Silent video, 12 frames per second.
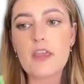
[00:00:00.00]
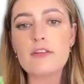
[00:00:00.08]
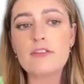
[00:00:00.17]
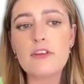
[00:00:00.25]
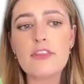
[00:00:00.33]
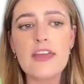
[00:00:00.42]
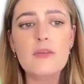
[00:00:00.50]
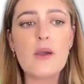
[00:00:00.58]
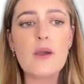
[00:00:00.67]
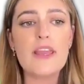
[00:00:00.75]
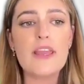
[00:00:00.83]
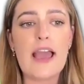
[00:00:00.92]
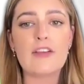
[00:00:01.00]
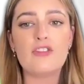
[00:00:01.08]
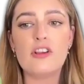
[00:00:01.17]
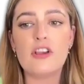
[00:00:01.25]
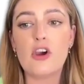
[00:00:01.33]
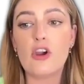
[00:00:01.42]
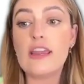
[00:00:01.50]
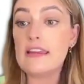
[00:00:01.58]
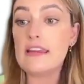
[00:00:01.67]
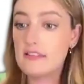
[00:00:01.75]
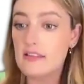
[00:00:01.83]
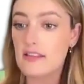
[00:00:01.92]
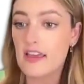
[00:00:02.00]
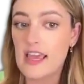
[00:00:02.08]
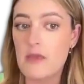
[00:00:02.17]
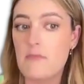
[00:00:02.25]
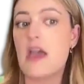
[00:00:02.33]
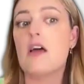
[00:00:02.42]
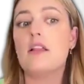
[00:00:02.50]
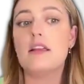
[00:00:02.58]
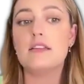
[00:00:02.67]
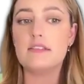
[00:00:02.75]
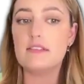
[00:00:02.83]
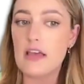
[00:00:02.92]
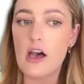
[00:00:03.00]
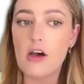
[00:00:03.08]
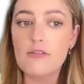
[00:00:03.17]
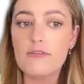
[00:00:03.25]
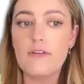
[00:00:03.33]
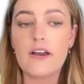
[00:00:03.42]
So then when we actually go into the email itself,